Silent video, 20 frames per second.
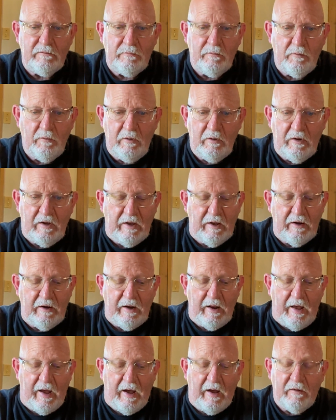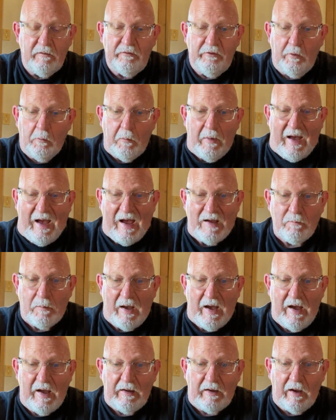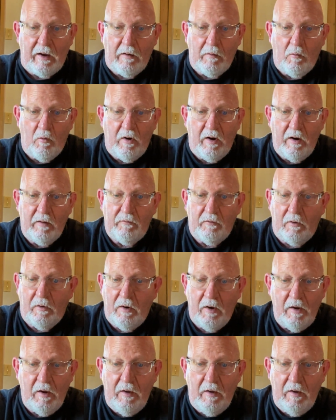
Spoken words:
You can get it out if you're backpacking or whatever.